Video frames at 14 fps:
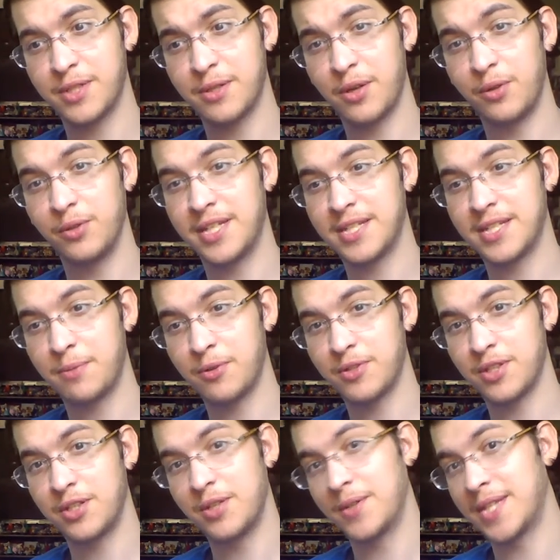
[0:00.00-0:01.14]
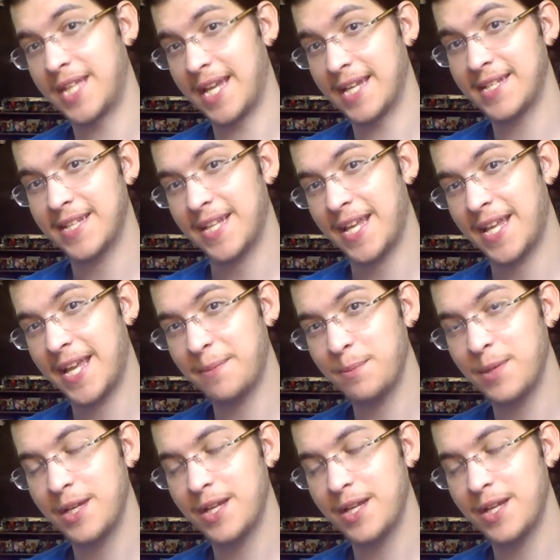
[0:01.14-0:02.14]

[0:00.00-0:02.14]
only supposed to do at the end of the game.